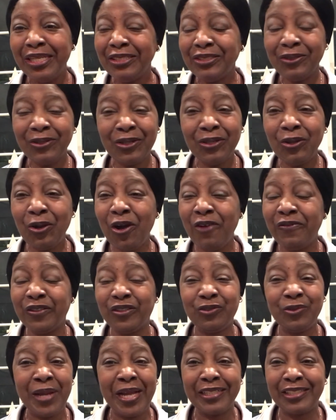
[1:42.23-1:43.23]
So the law of
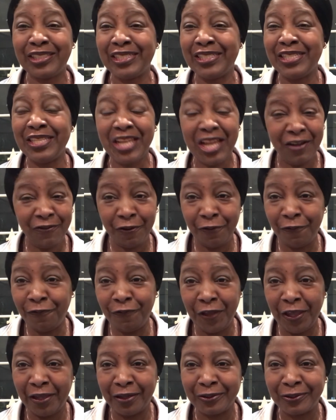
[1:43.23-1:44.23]
attraction never
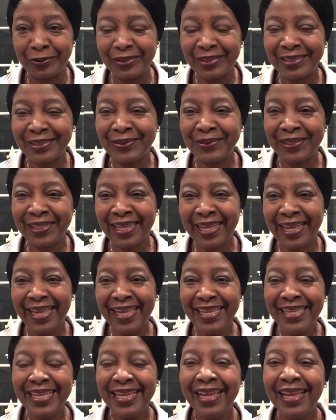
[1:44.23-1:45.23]
fails,
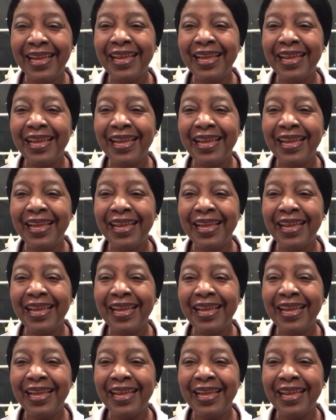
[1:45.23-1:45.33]
okay?